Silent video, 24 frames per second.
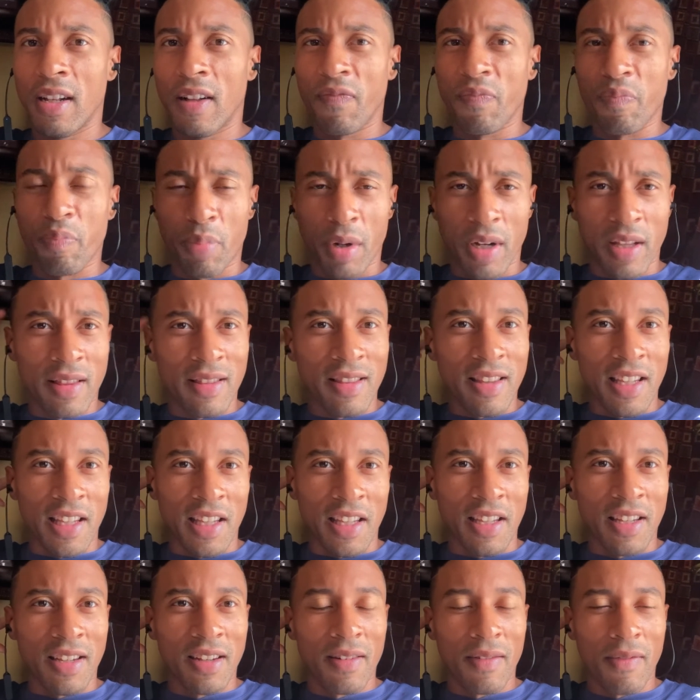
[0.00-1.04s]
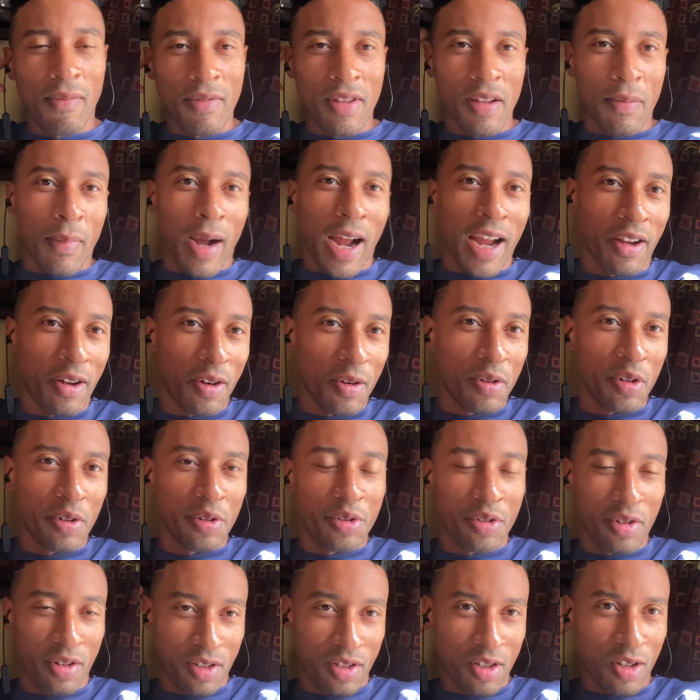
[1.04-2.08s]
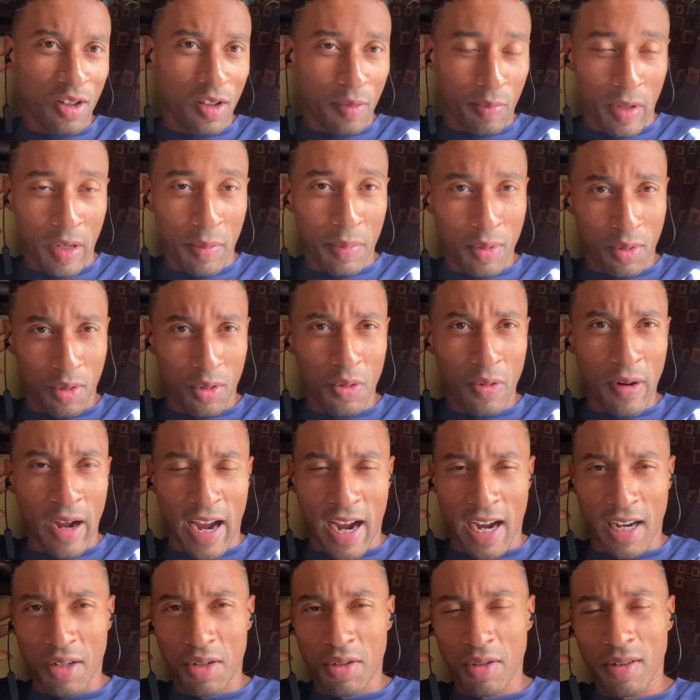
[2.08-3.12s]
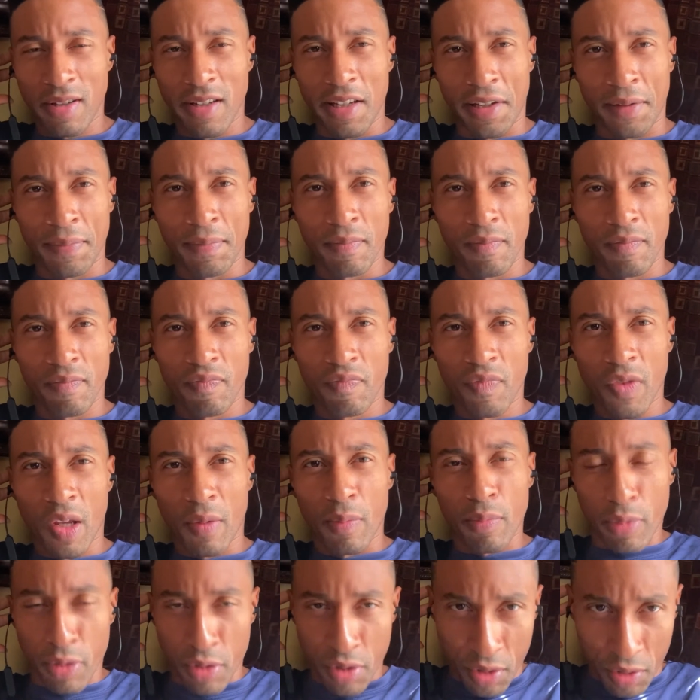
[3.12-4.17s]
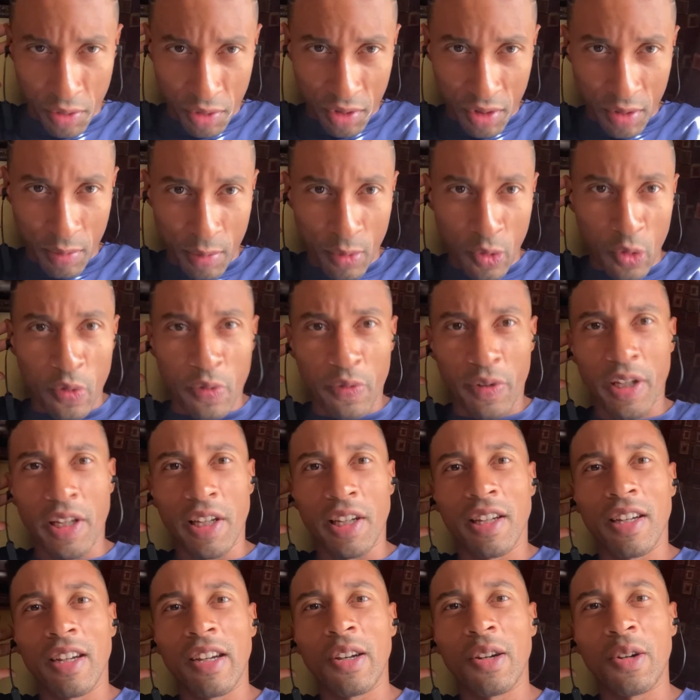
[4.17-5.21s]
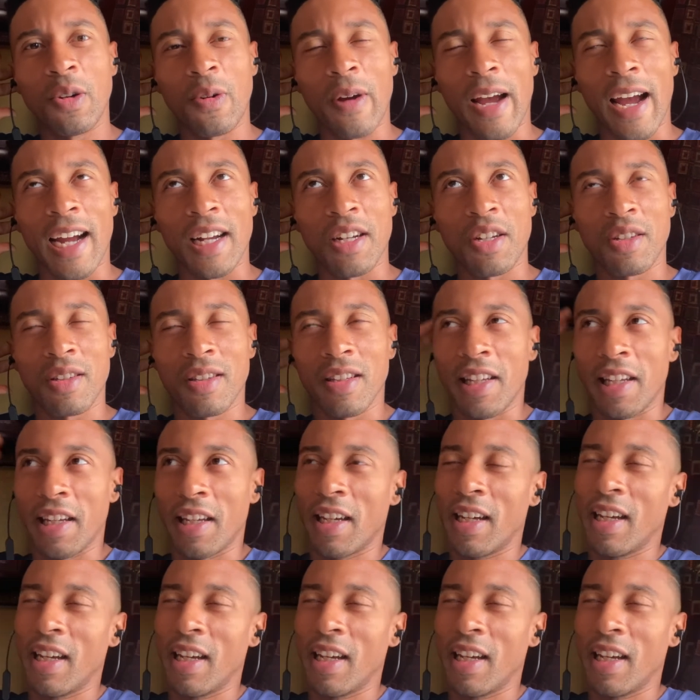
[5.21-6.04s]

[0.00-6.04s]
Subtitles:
But the micronutrients are the people who actually produce the movie, who actually